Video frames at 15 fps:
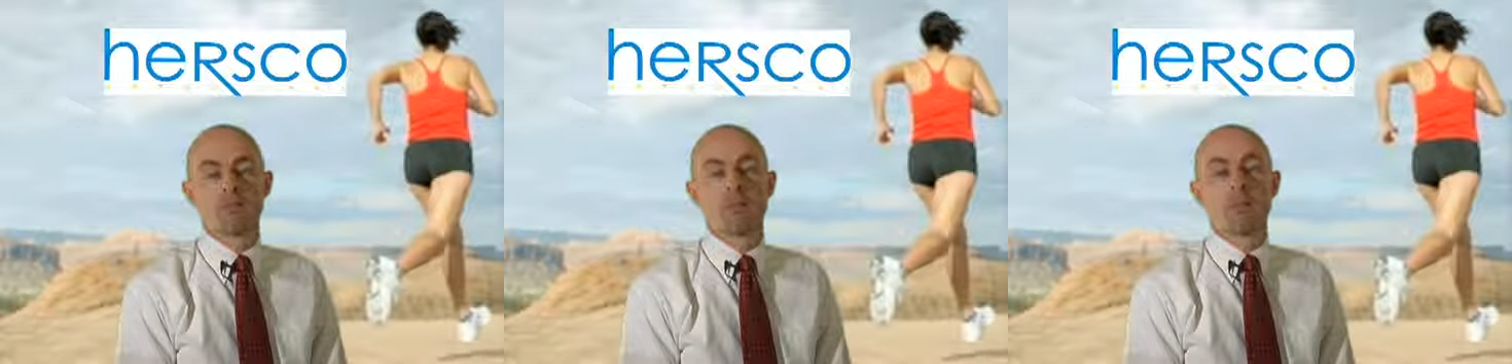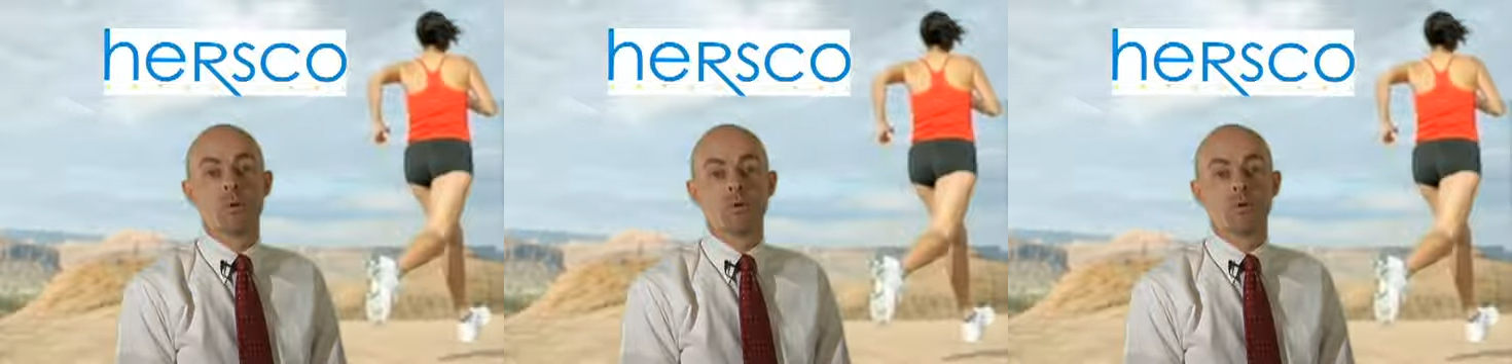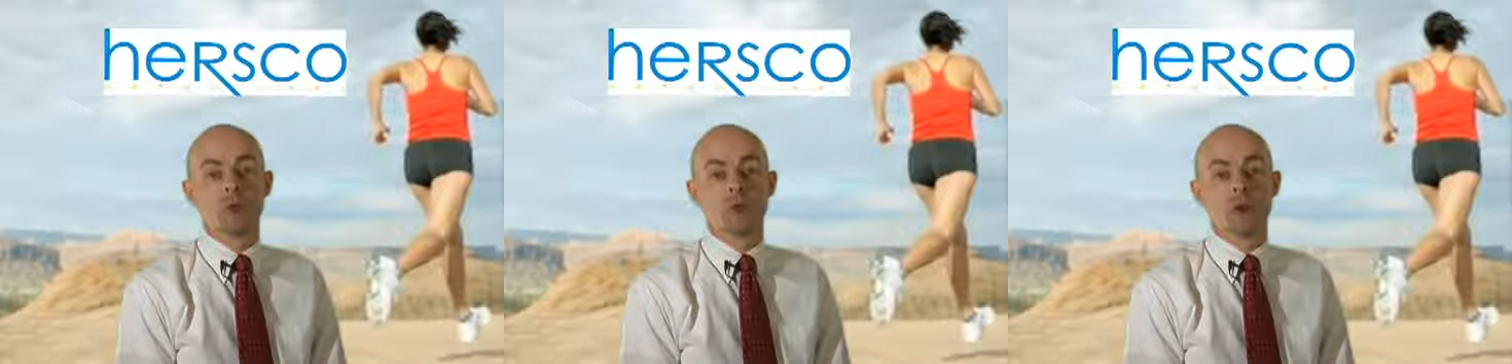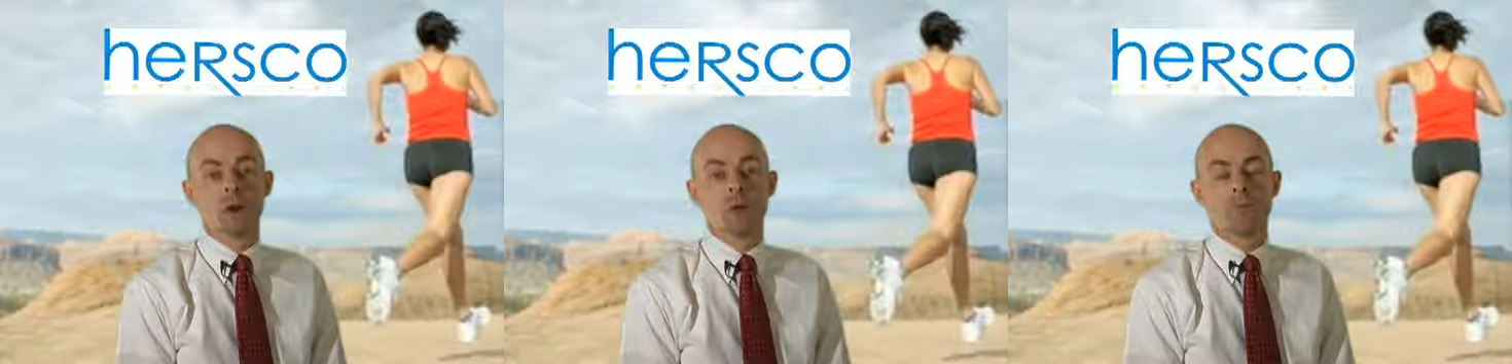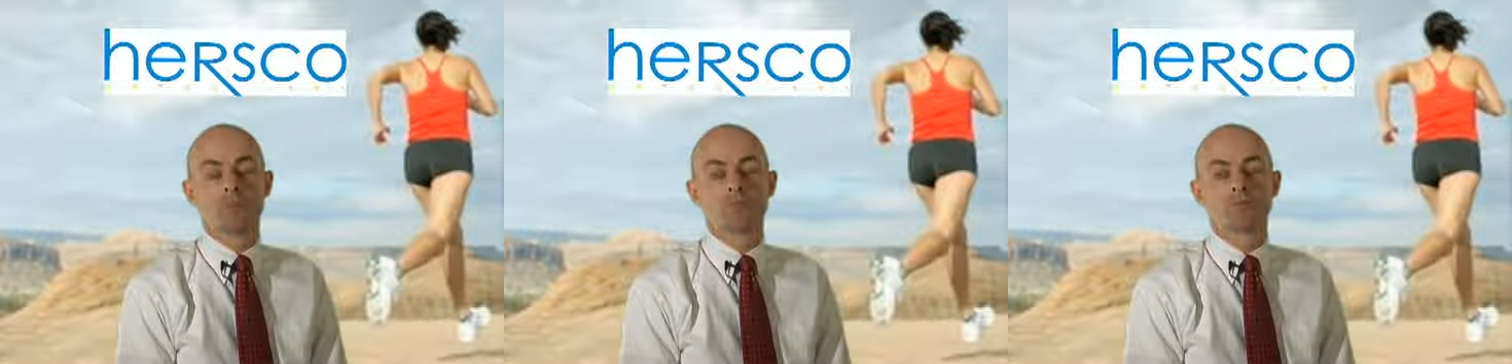Morton's
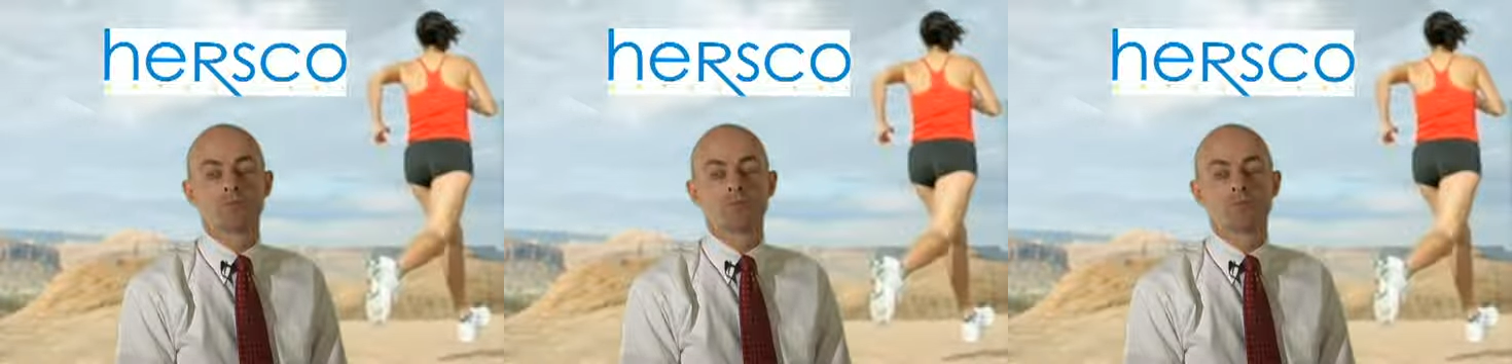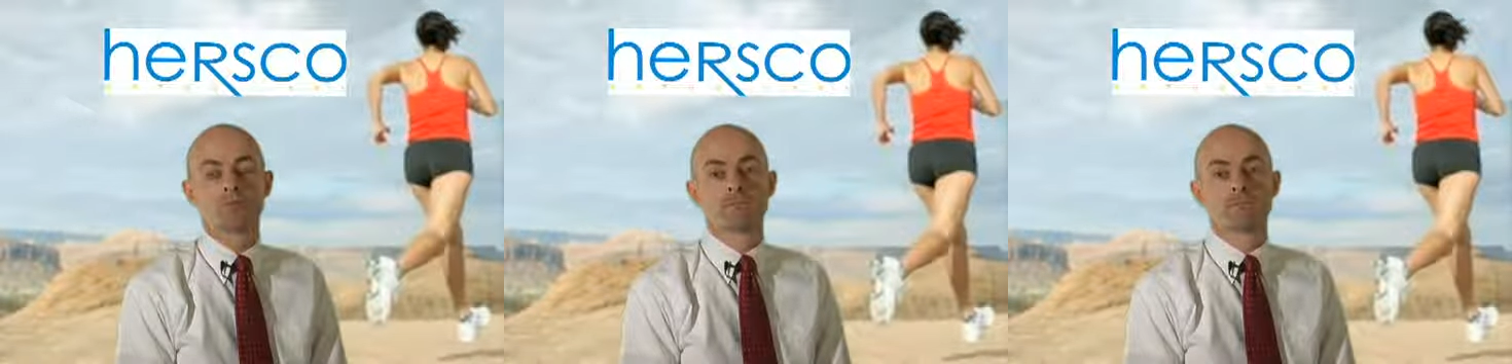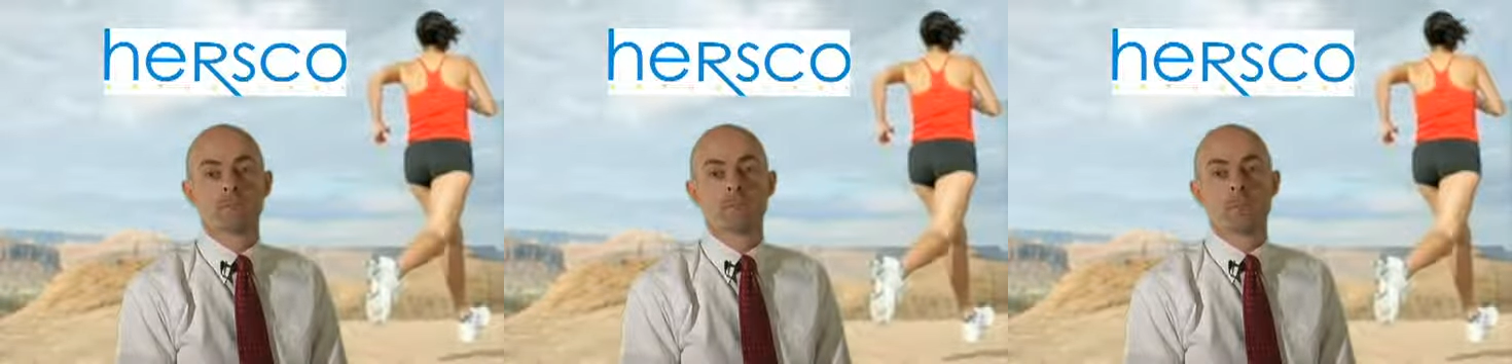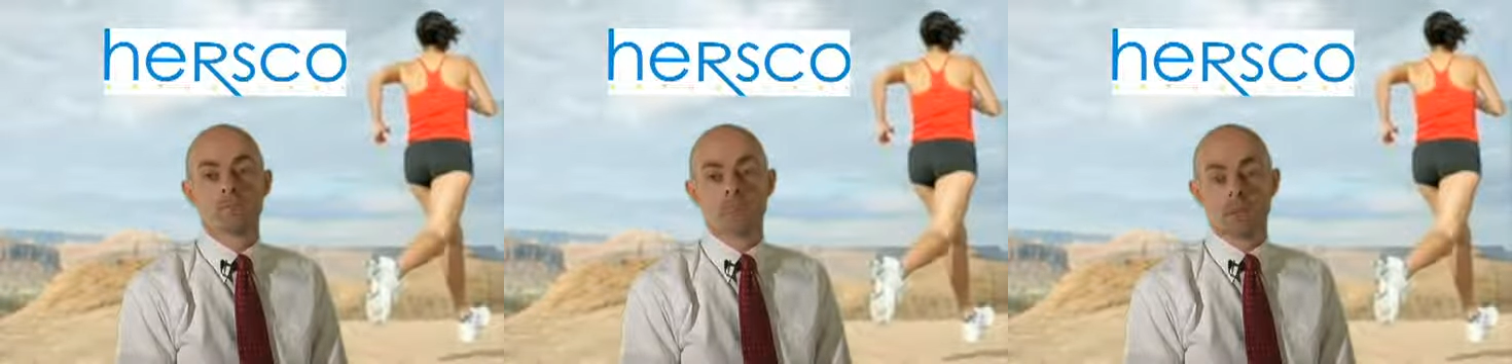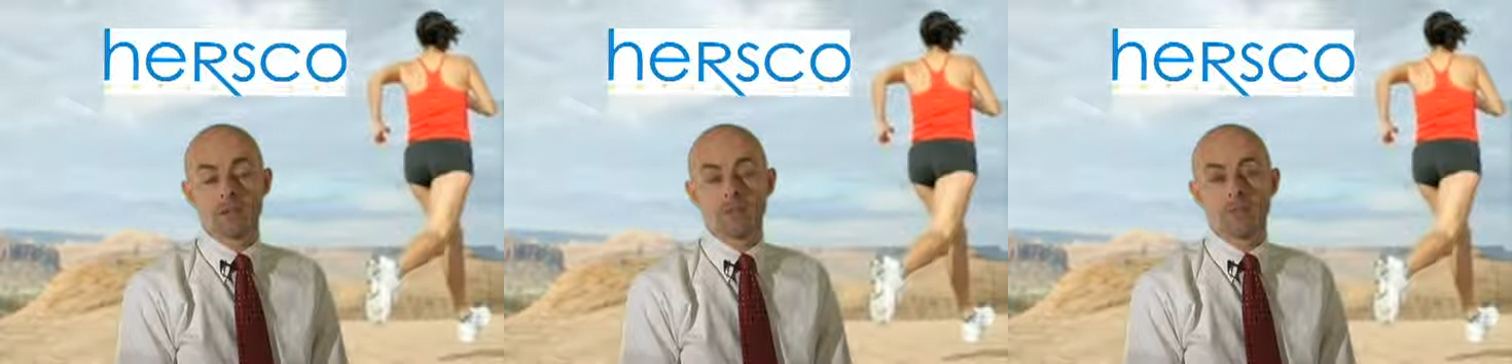Toe.
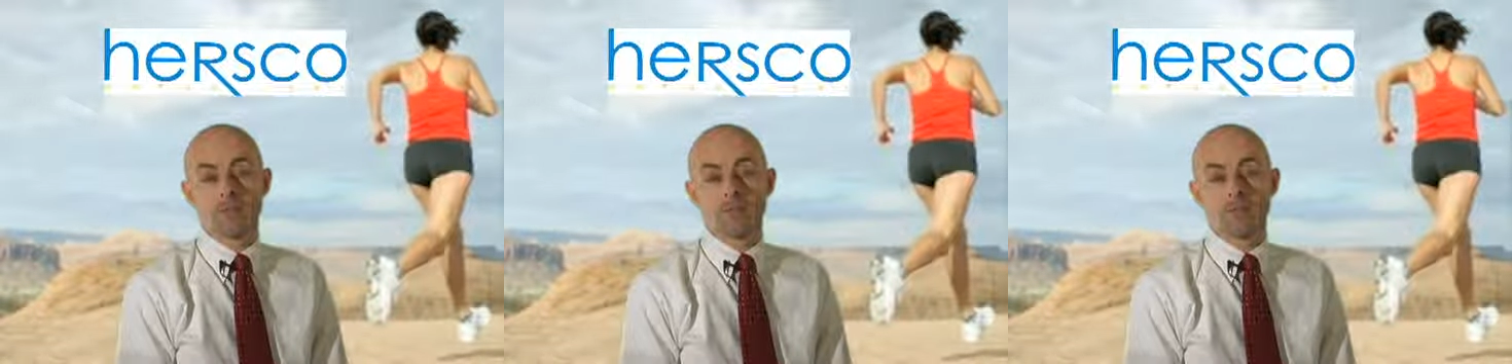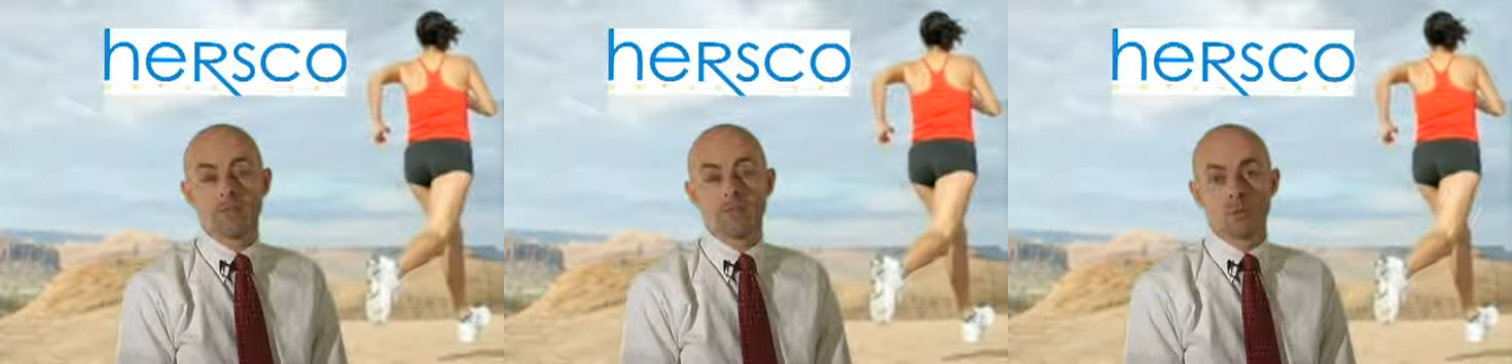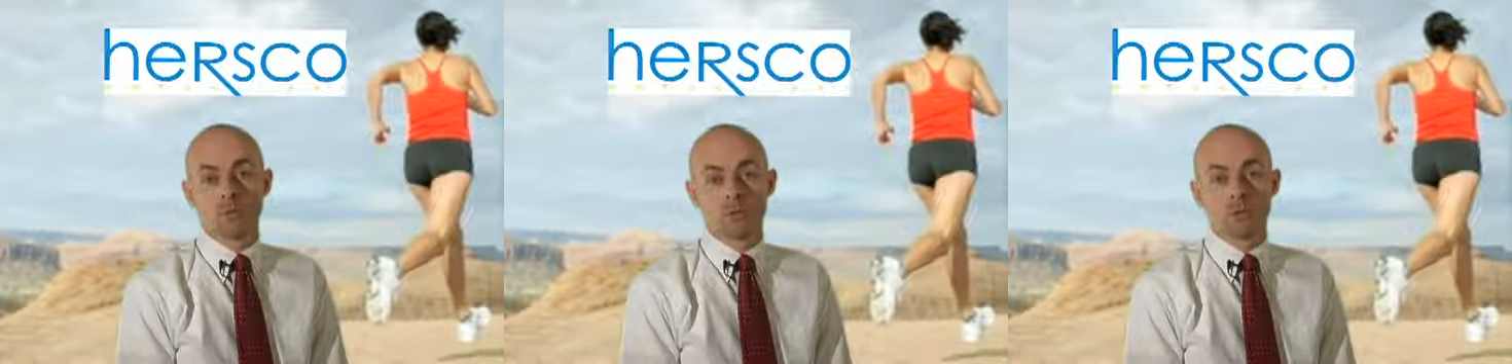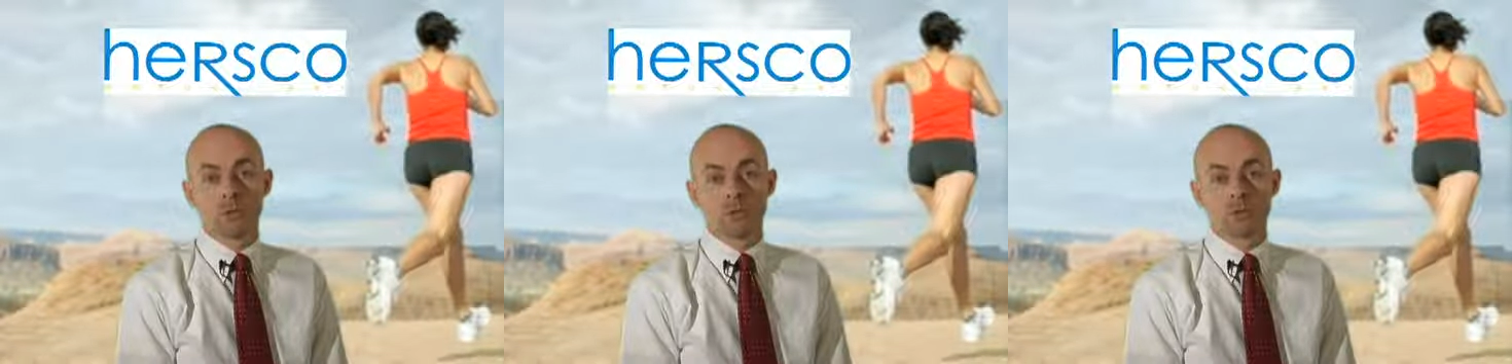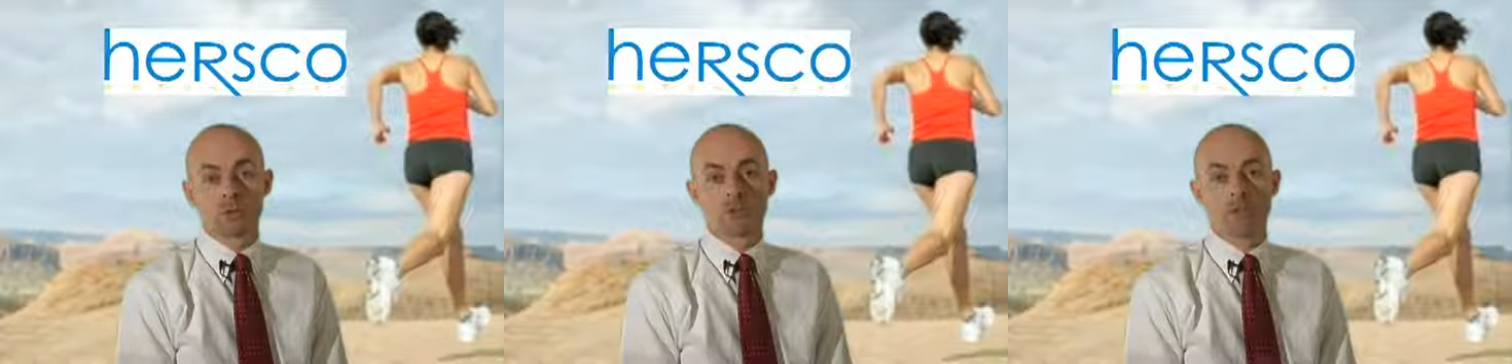Thank you for
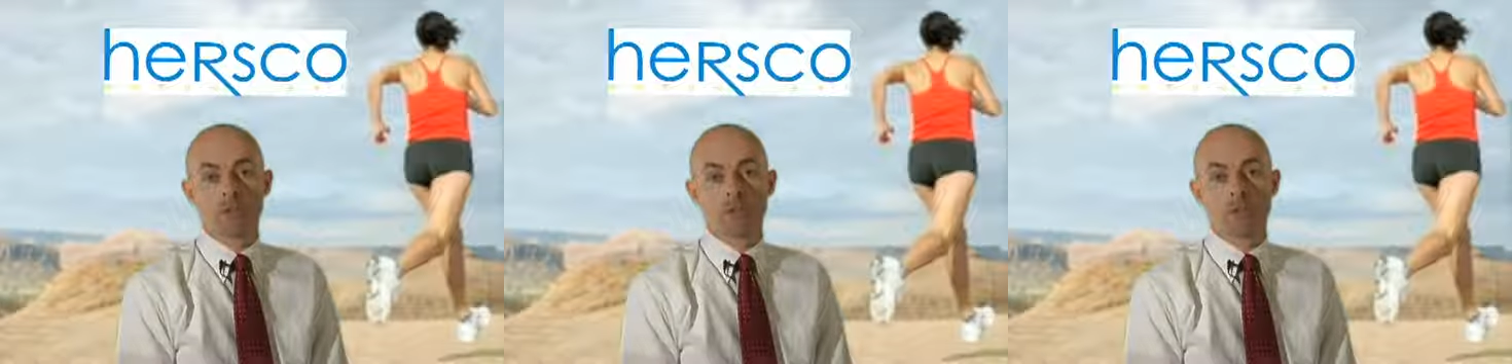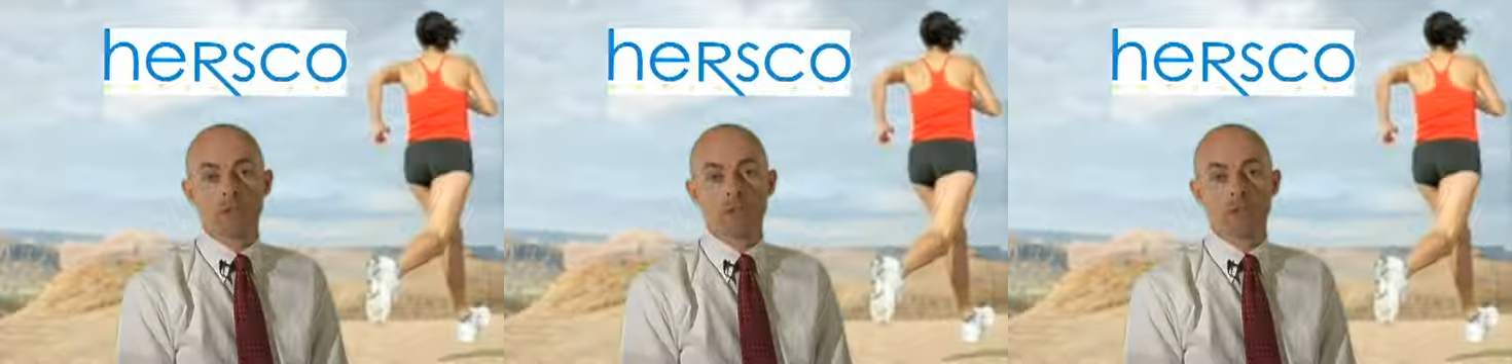watching Hersco